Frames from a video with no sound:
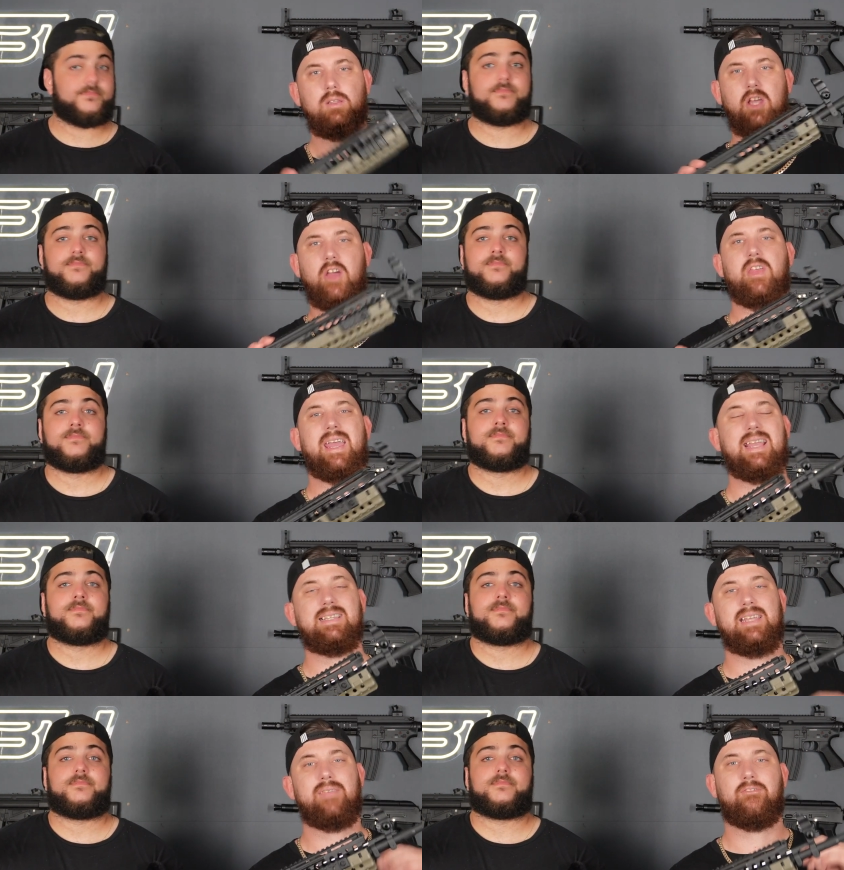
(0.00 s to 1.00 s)
Speaker 1: So there
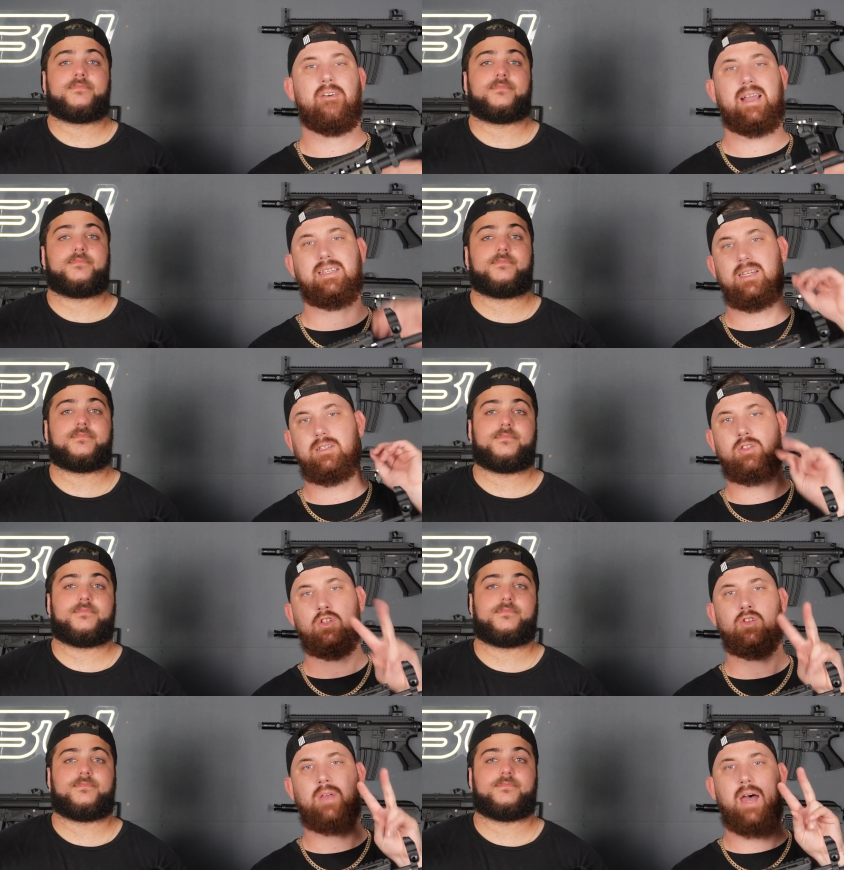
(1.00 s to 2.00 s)
is in fact
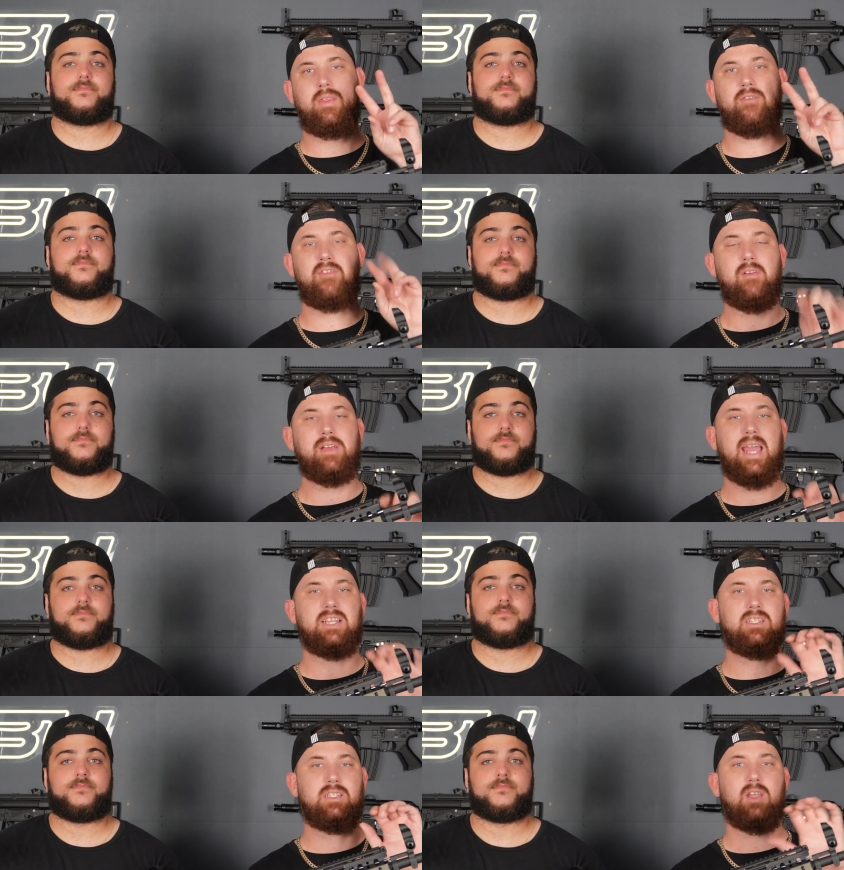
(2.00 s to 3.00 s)
two other
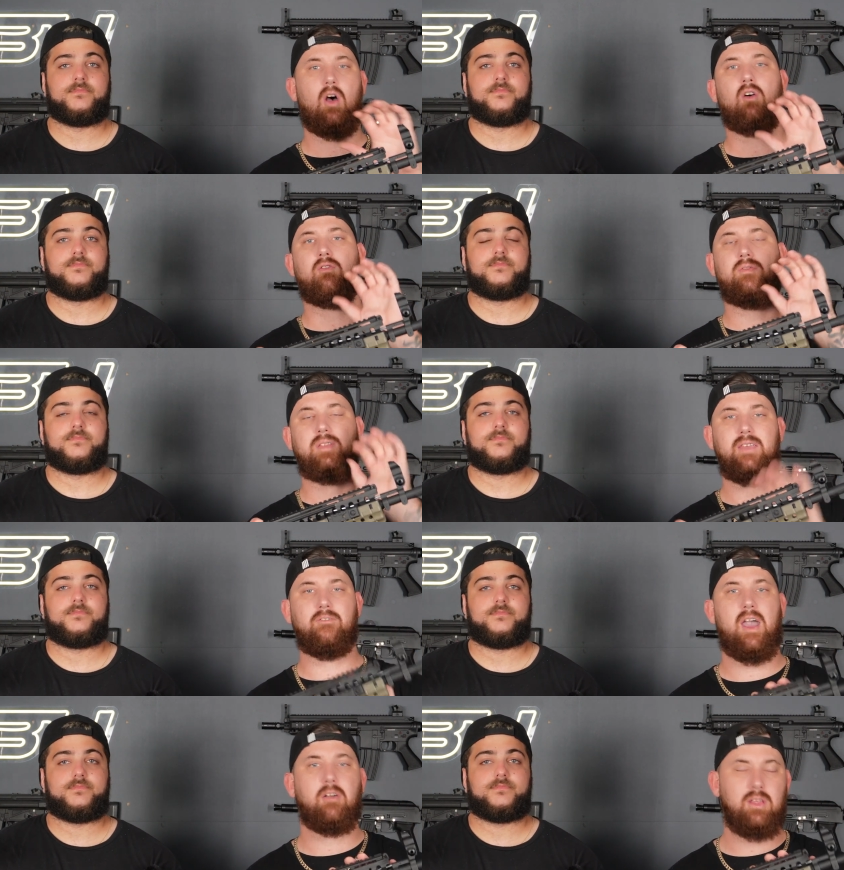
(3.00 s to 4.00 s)
variations of the
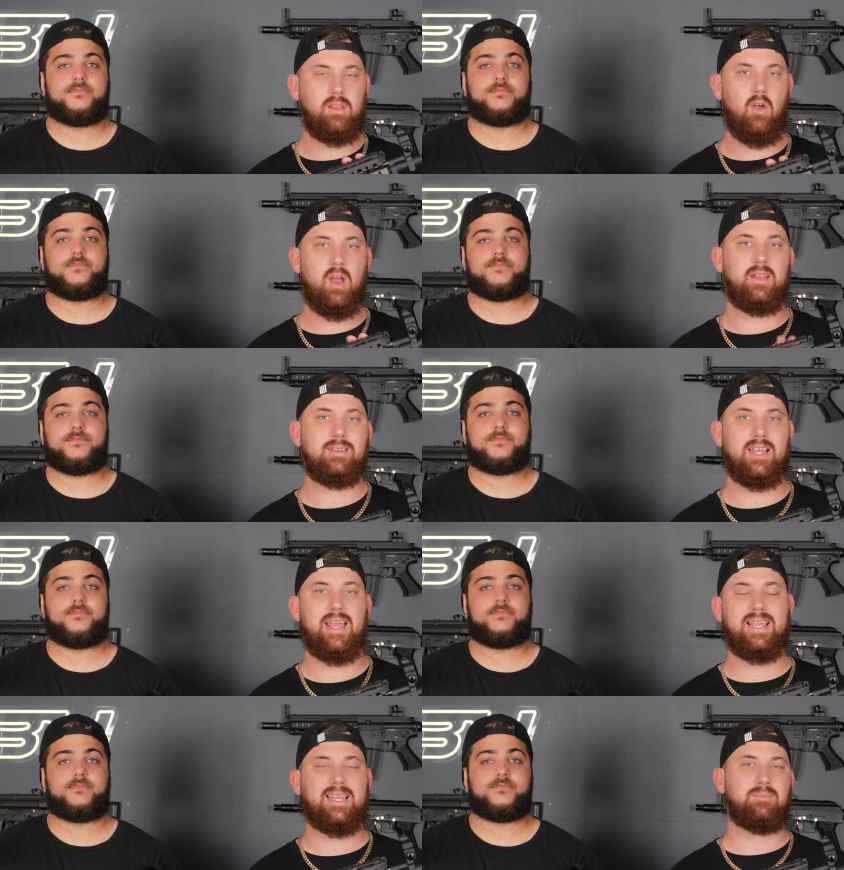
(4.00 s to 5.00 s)
value line. So
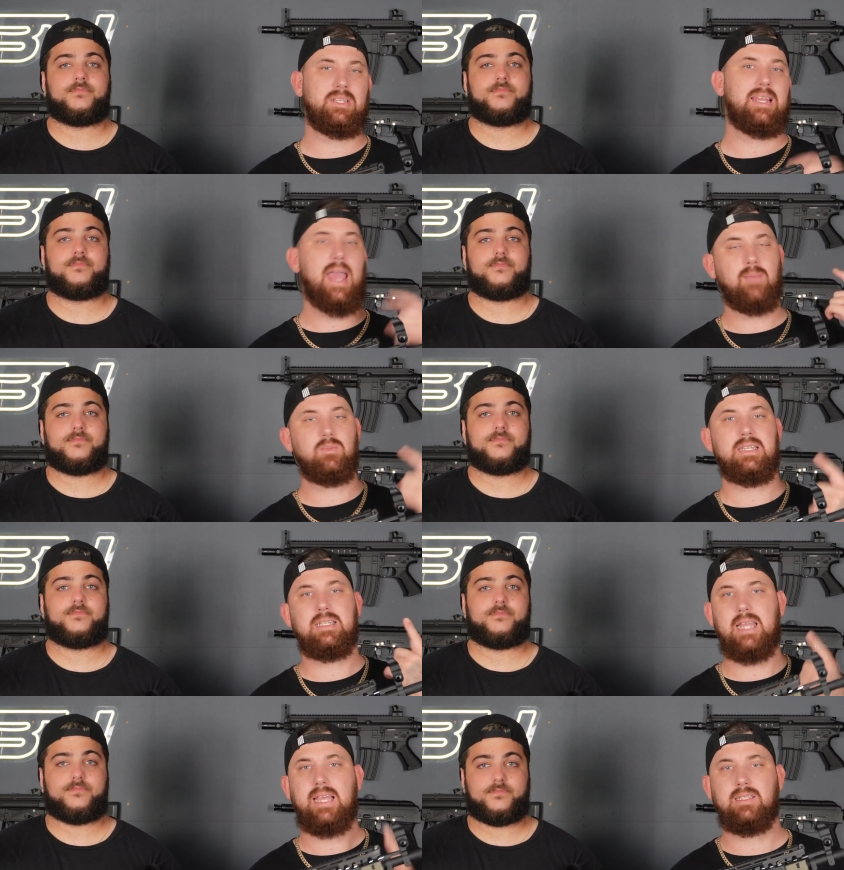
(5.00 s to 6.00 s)
it comes in an
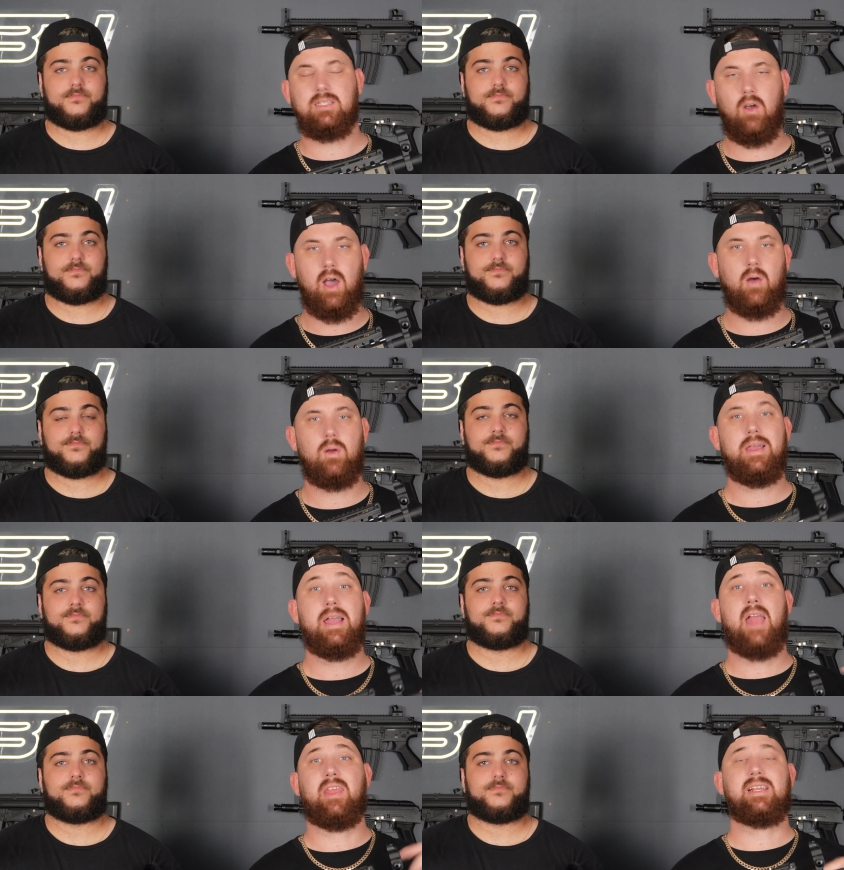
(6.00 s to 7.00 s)
M16 style
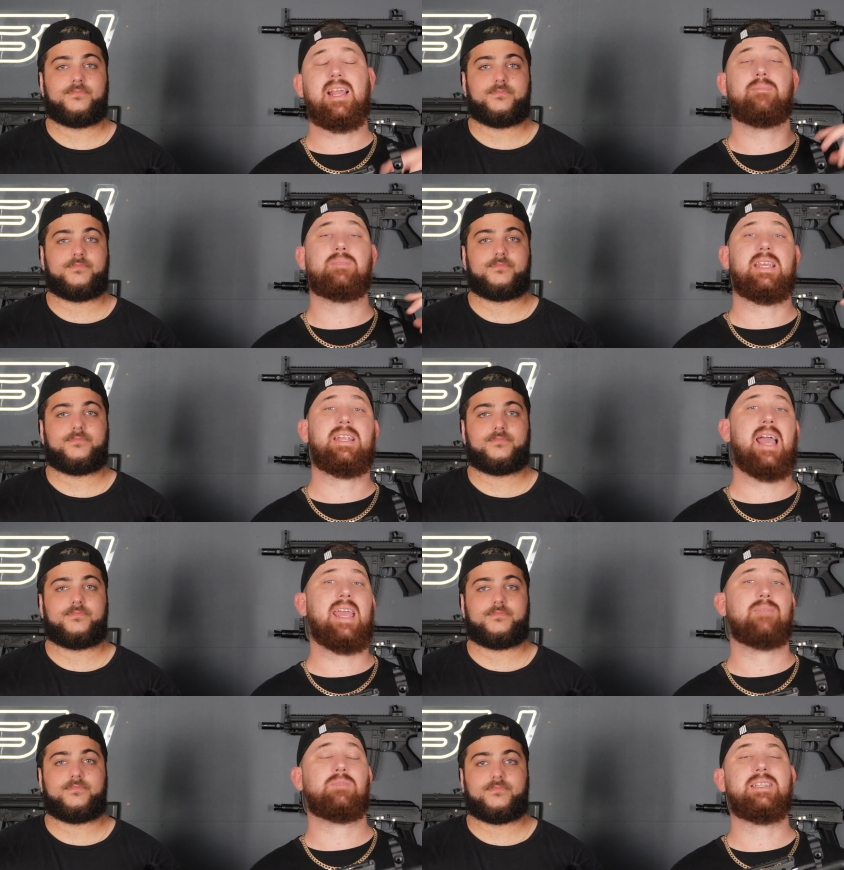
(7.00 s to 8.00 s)
and then it comes in a
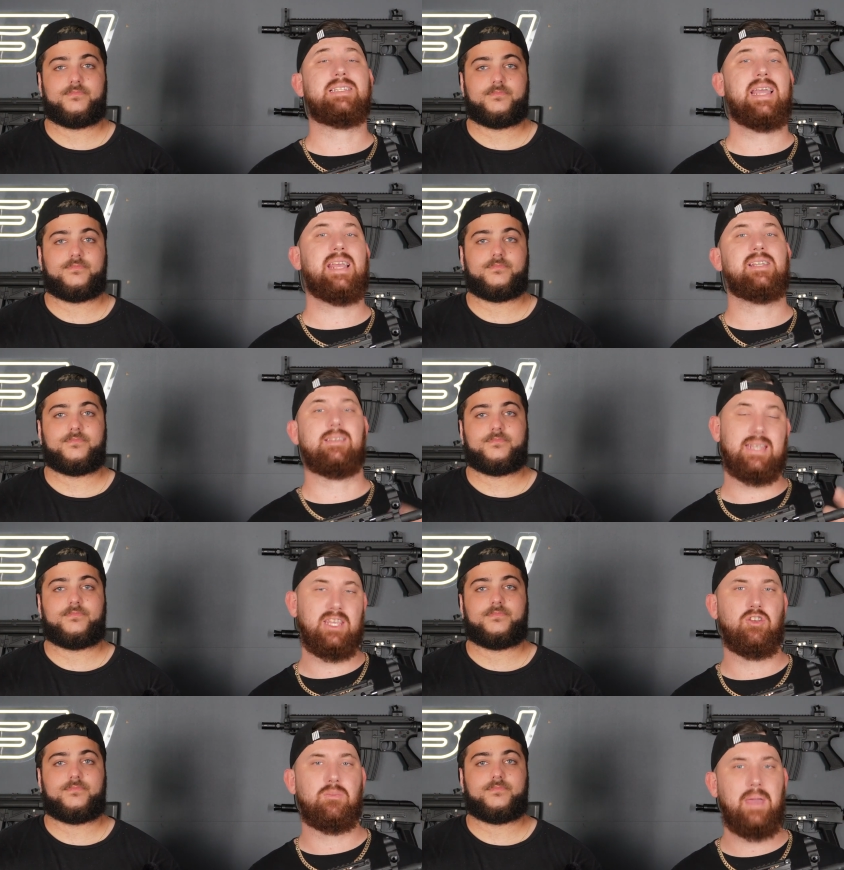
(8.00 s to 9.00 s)
M16
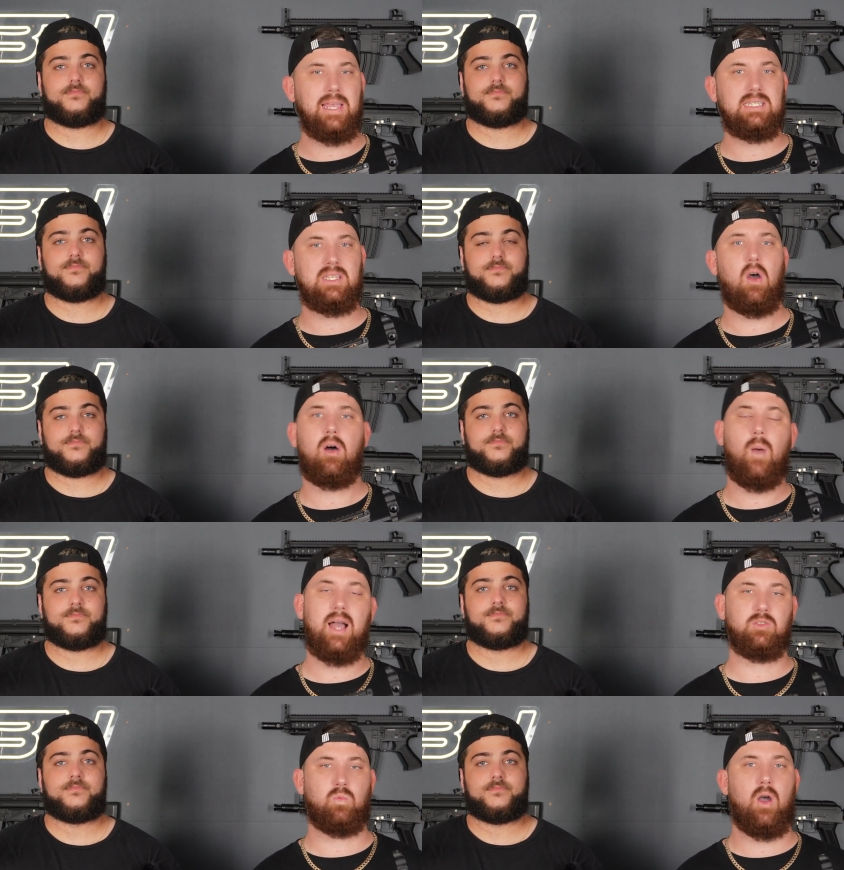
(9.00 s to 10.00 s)
CQB style
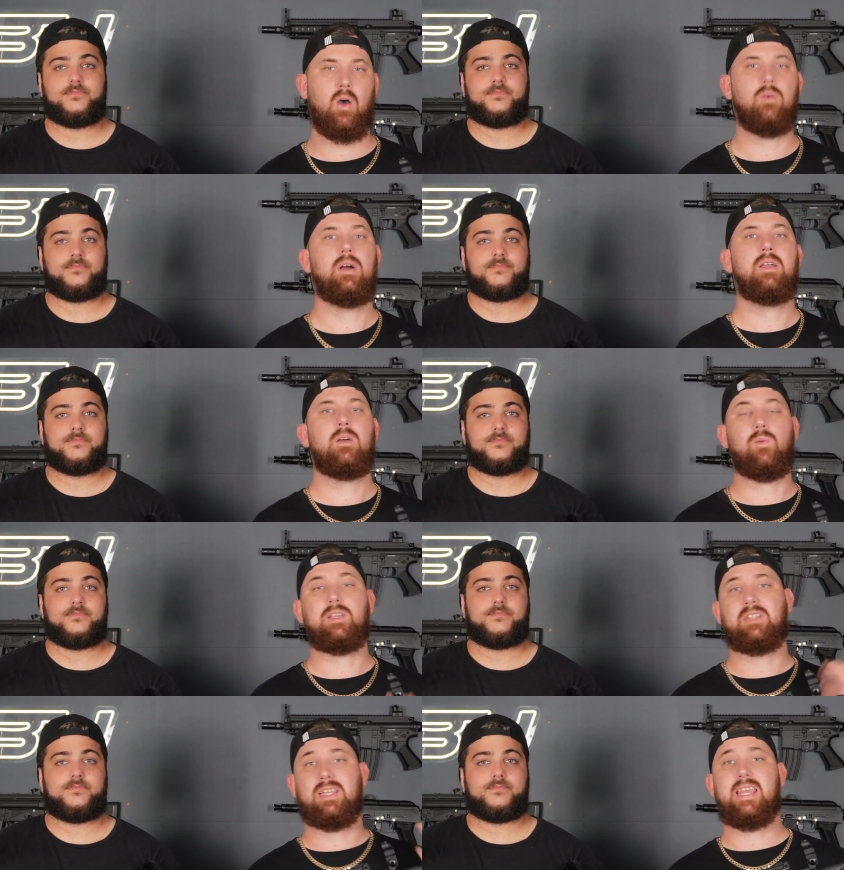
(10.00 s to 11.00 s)
as well,
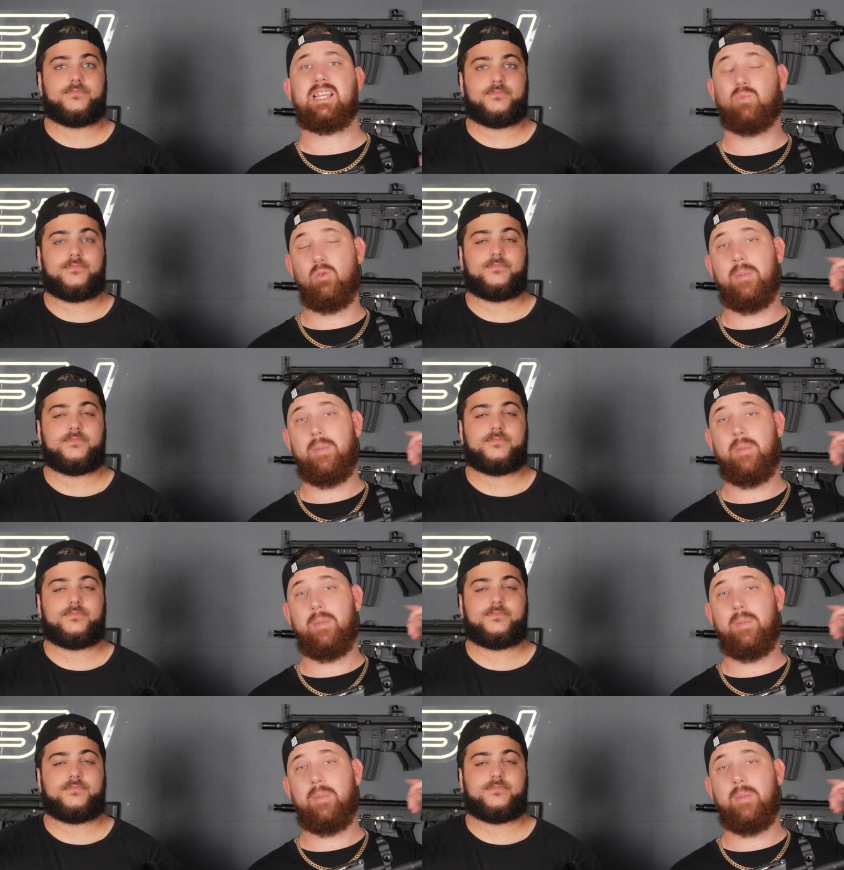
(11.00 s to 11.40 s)
which the links will